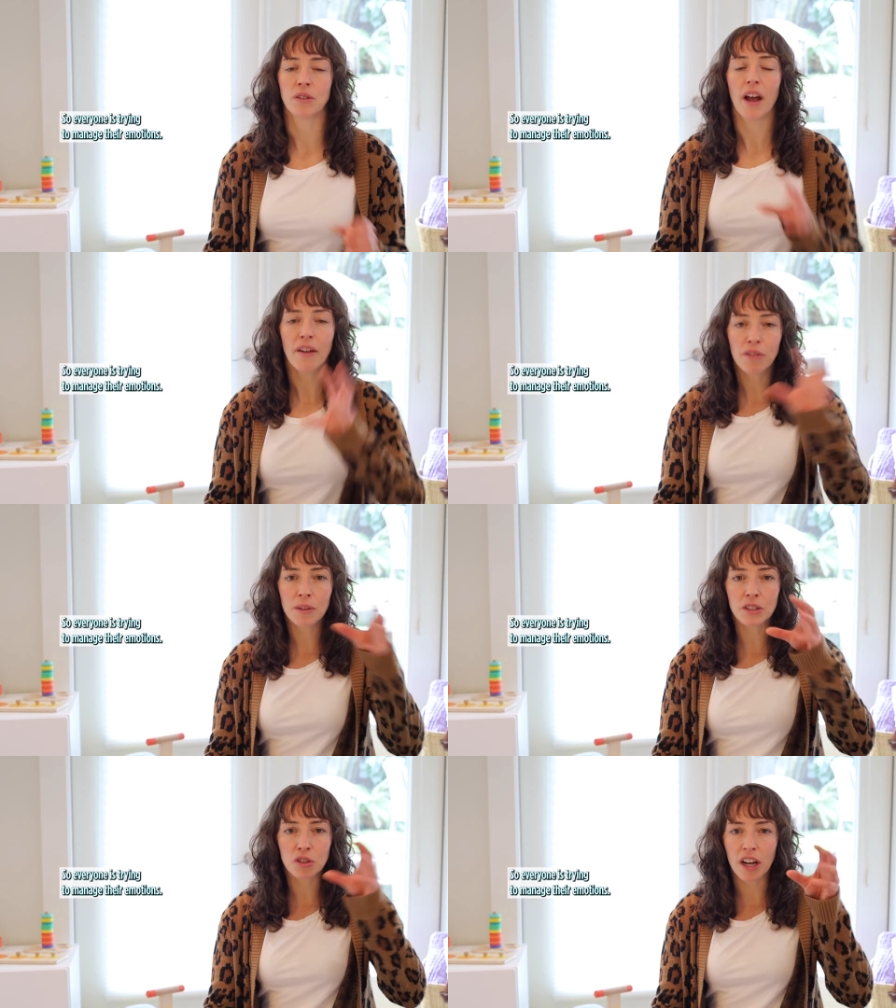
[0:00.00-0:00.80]
So
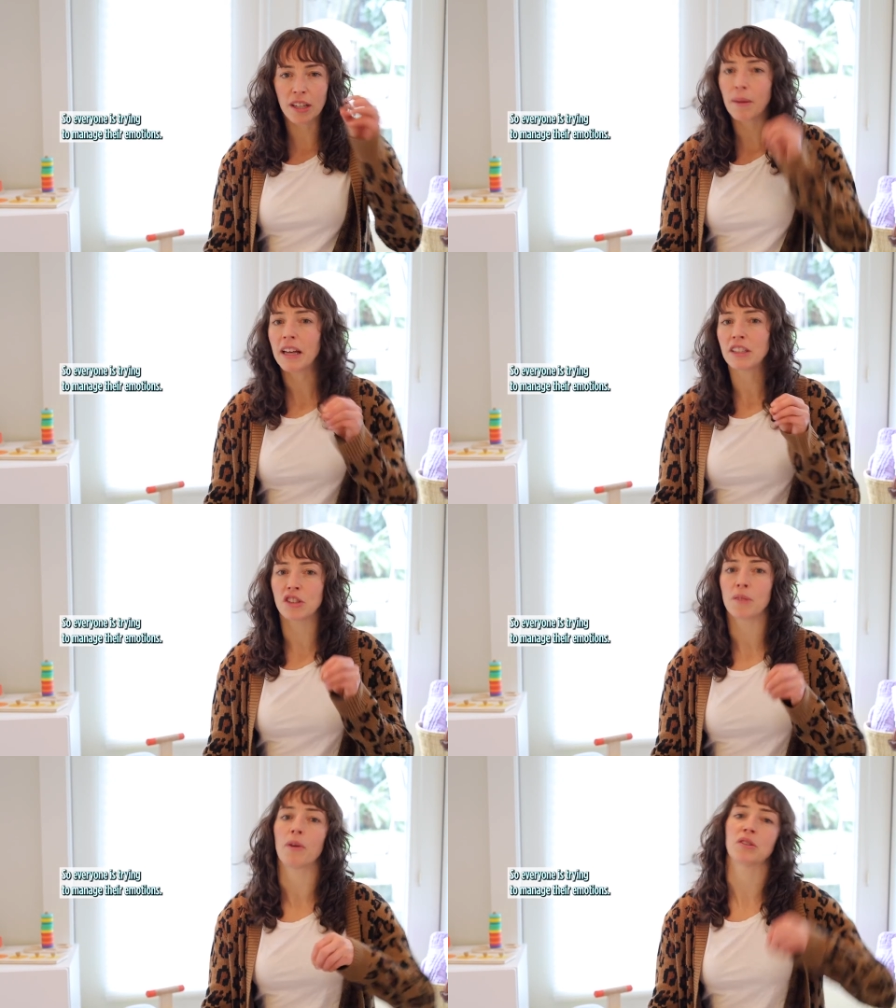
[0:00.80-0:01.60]
everyone is trying to manage
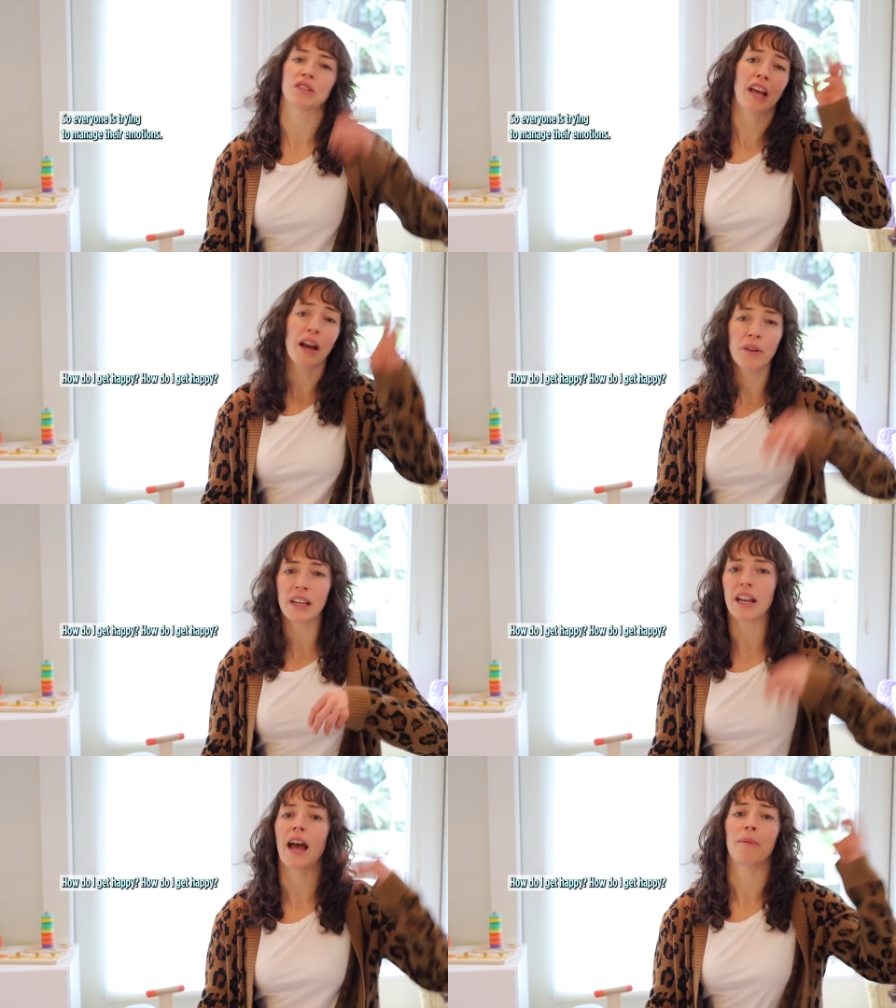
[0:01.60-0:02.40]
their emotions. How do I
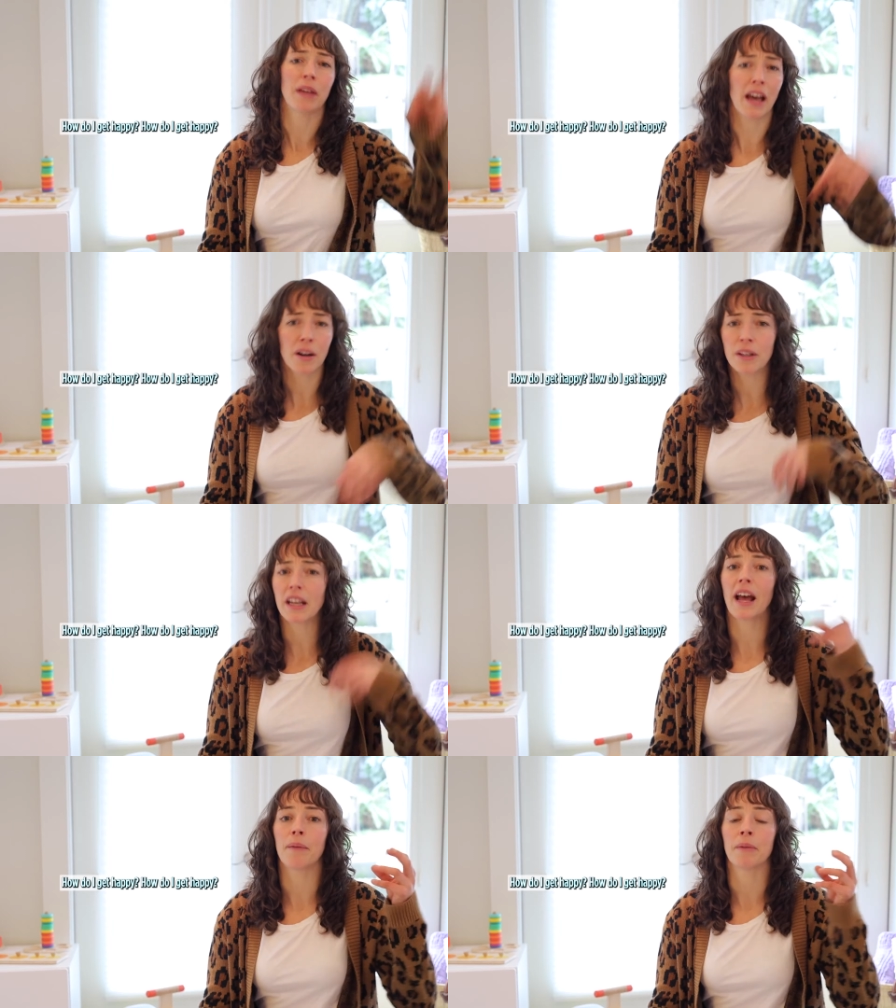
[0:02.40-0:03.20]
get happy? How do I
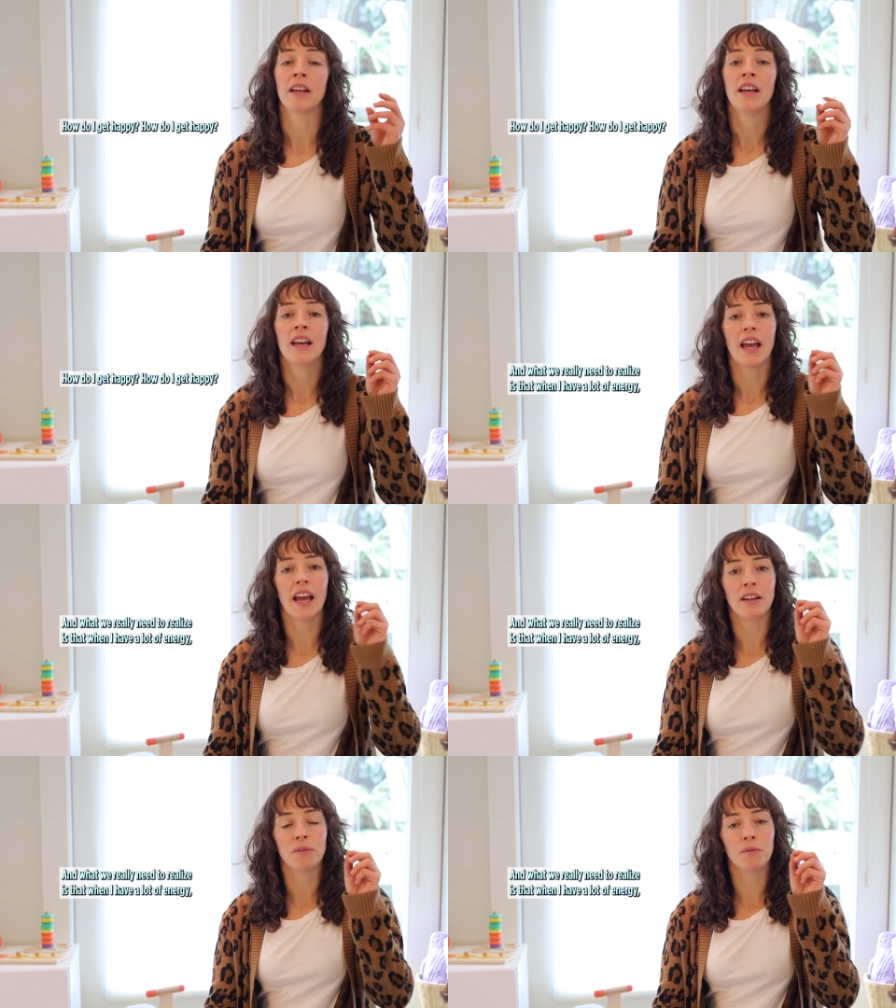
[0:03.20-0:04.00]
get happy?
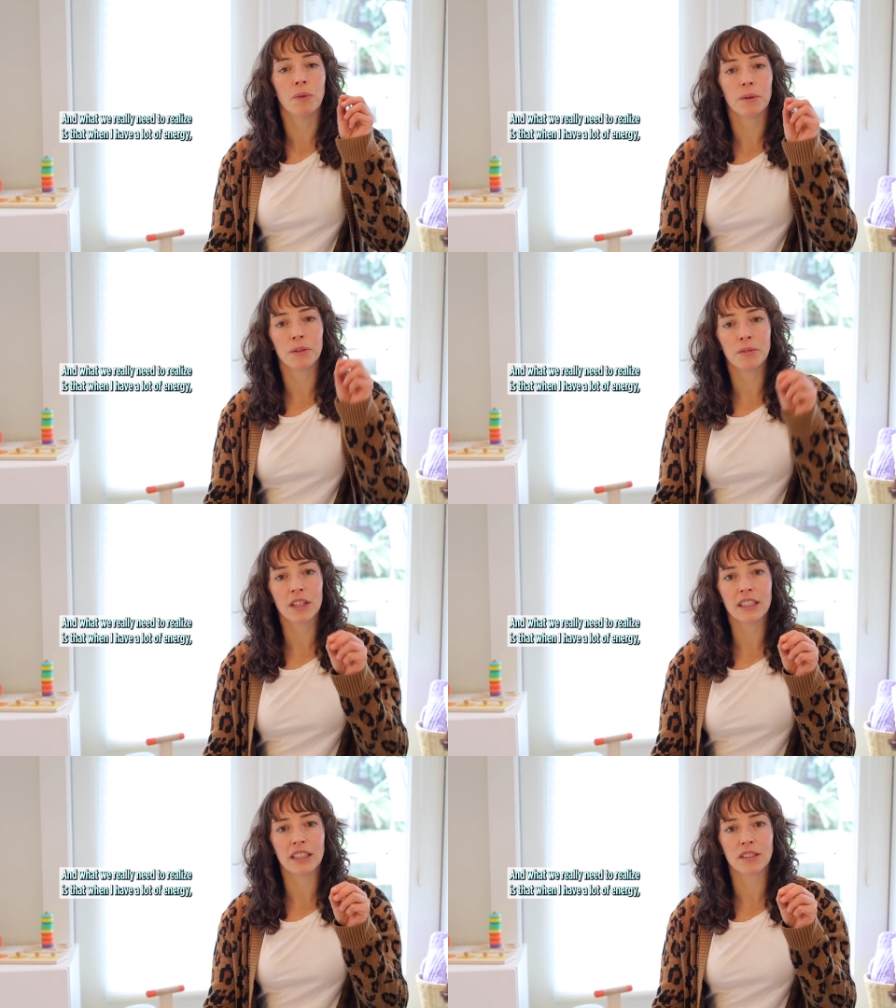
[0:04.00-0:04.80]
And what we
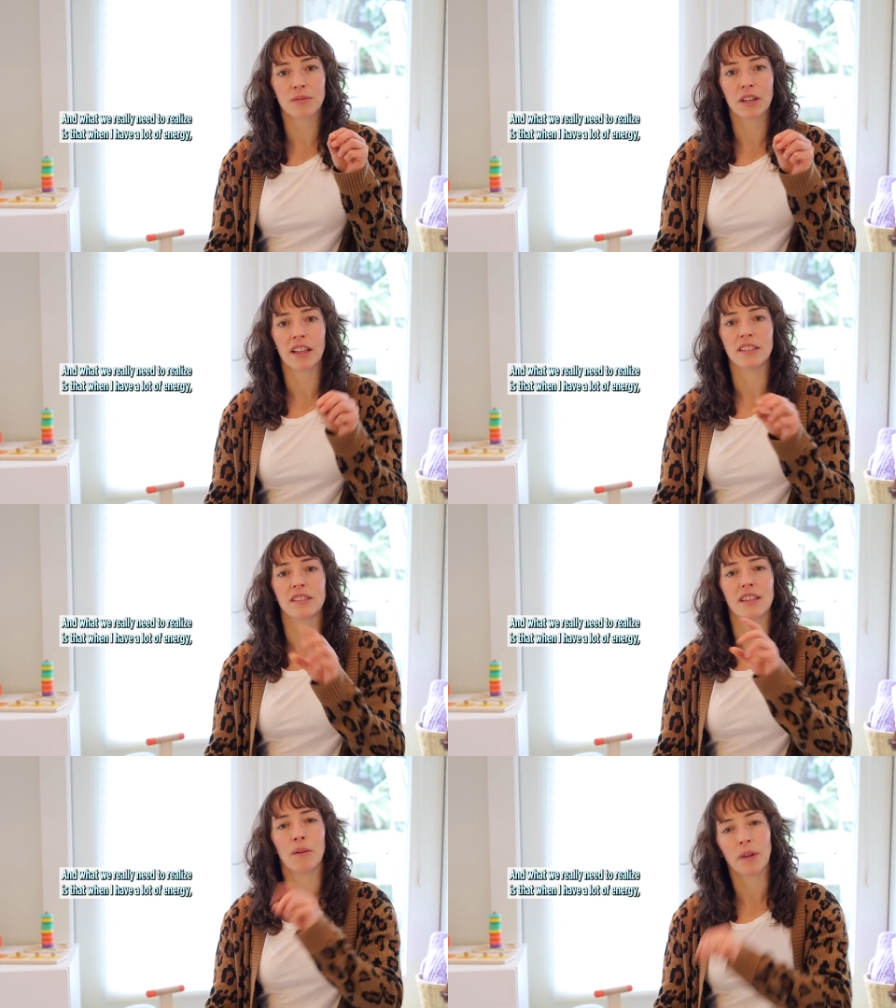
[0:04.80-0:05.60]
really need to realize
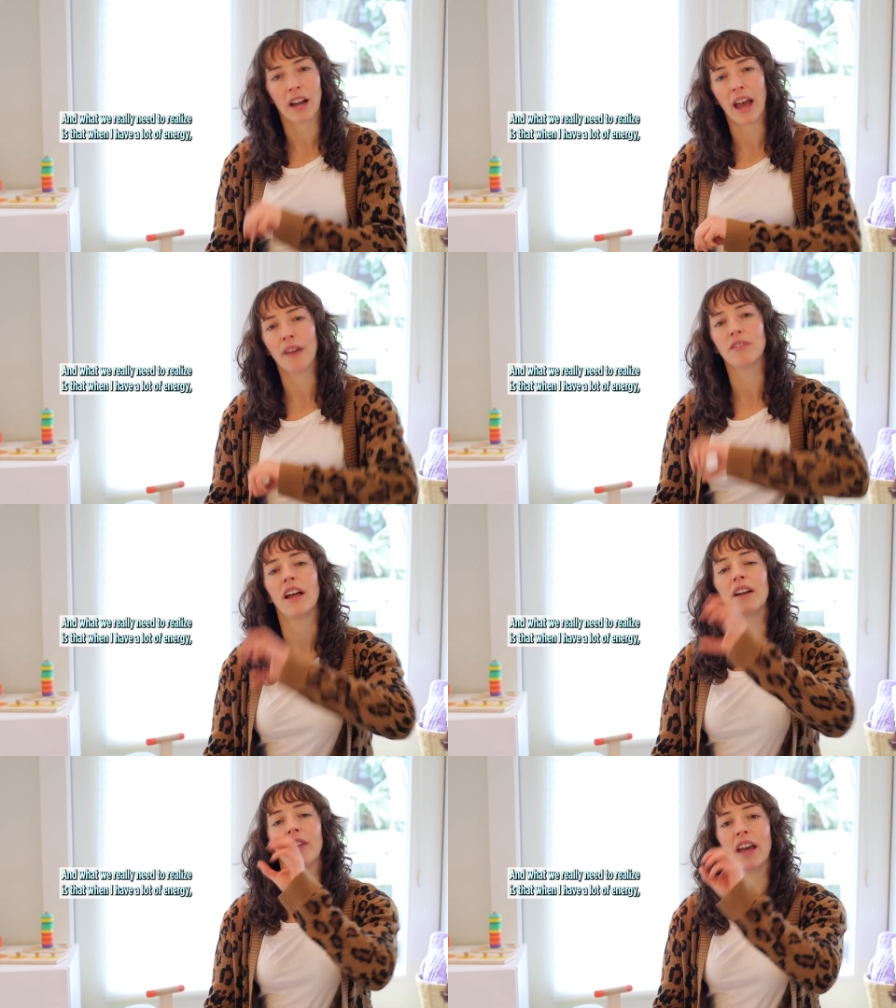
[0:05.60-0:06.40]
is that when I have a
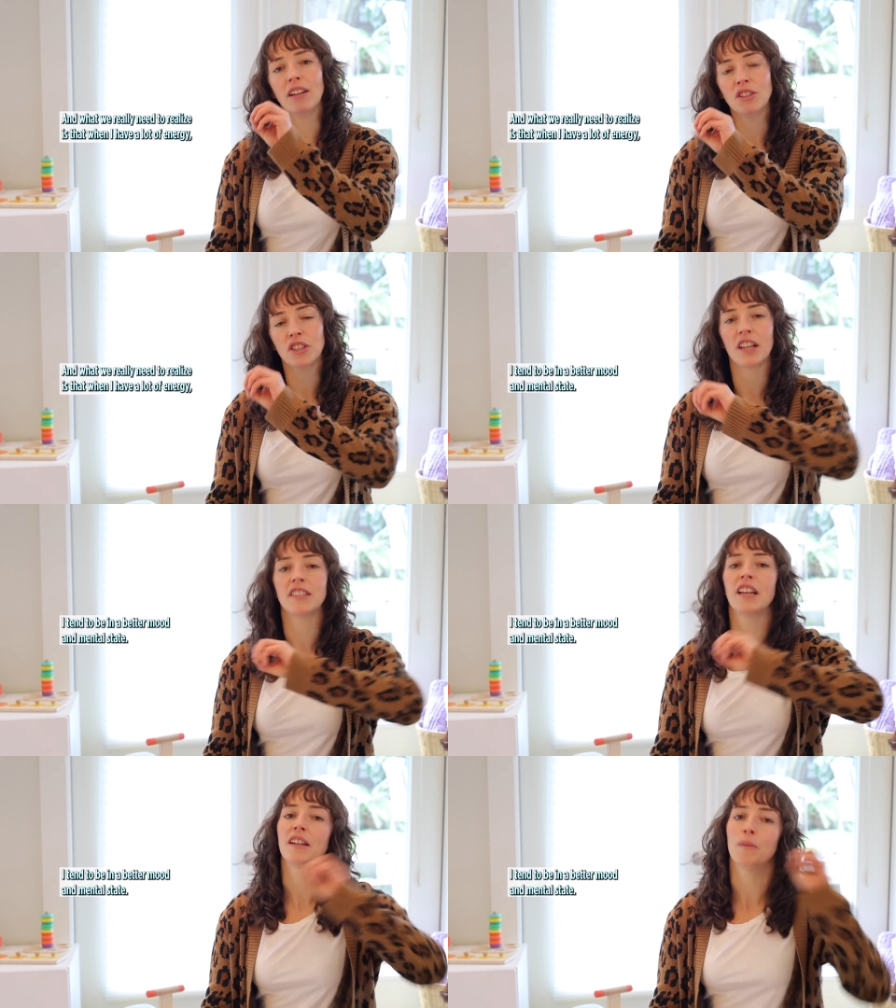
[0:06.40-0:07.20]
lot of energy, I
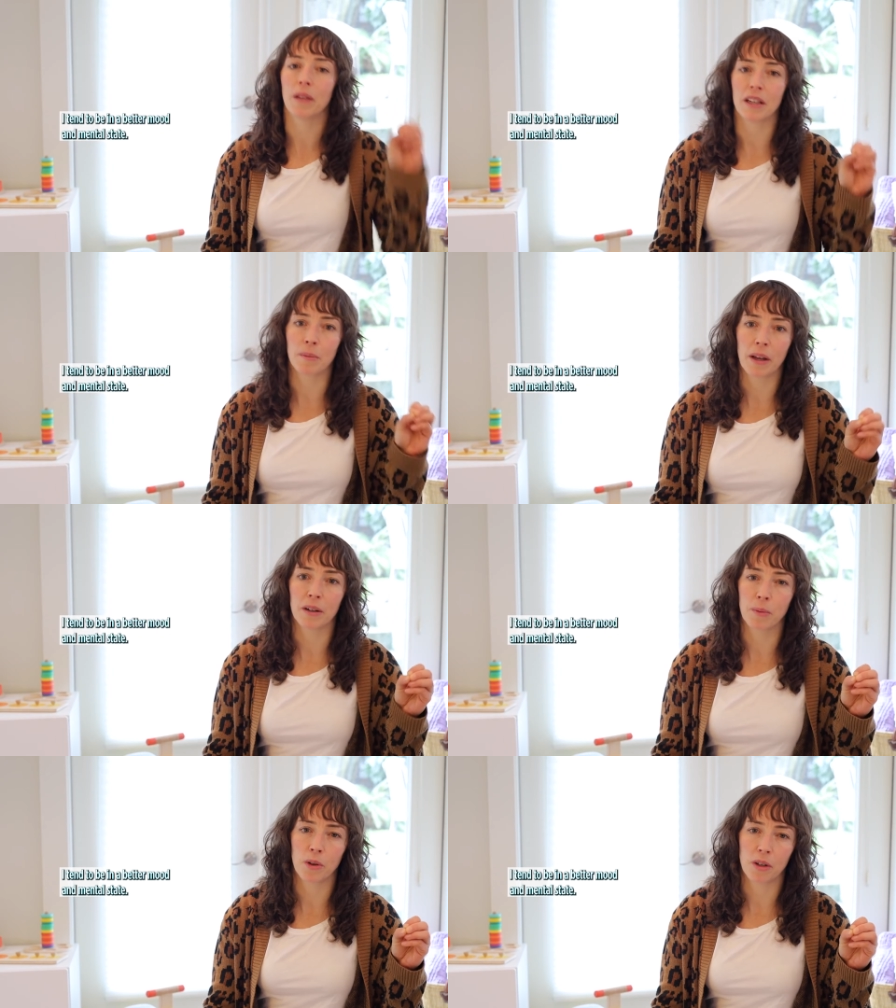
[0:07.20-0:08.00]
tend to be in a
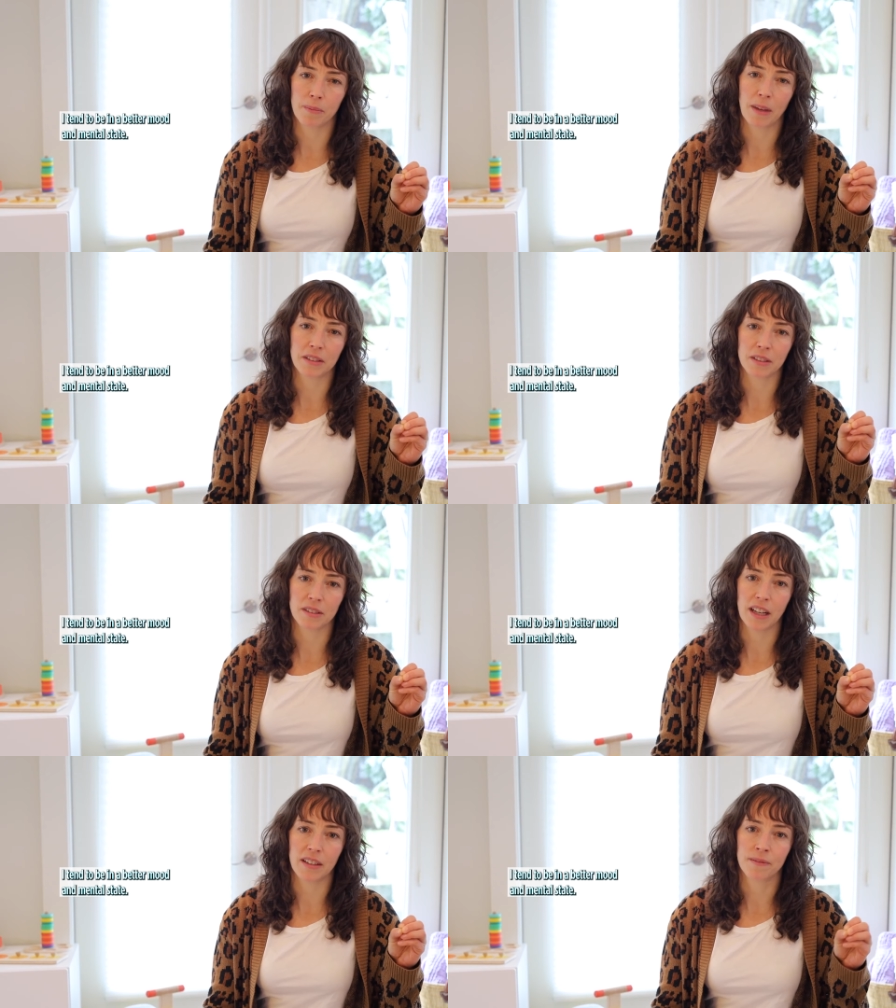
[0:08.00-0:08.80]
better mood and mental
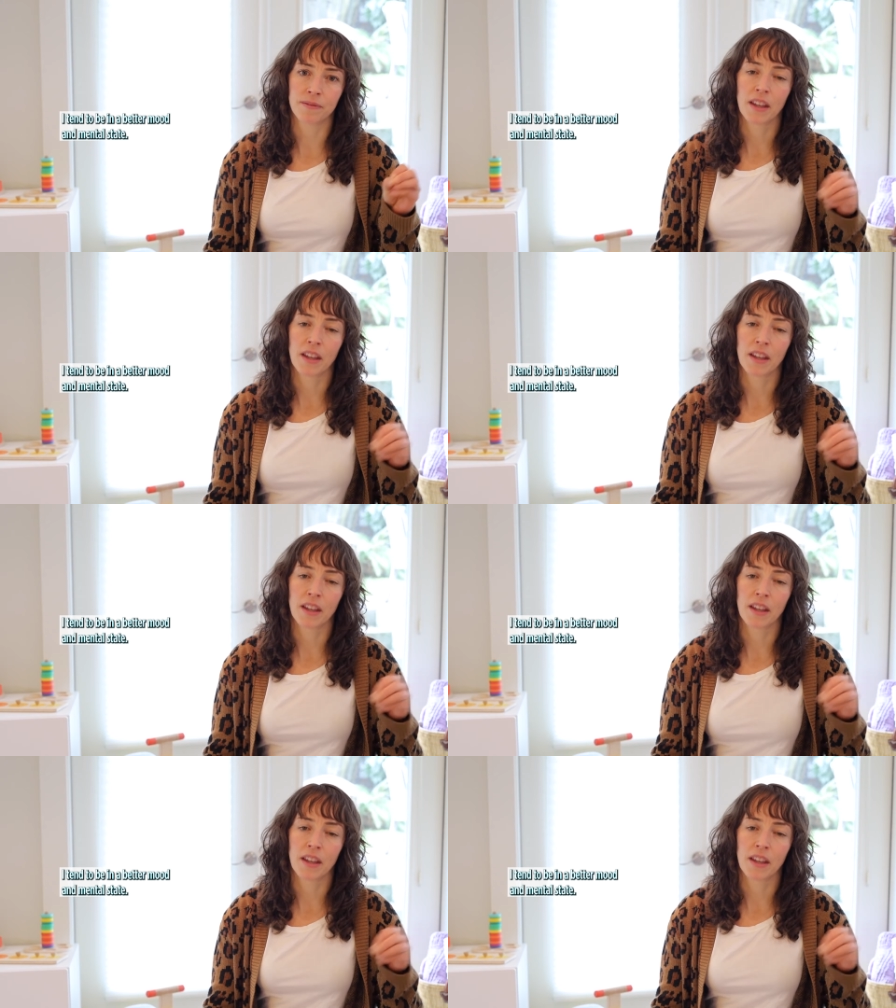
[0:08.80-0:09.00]
state.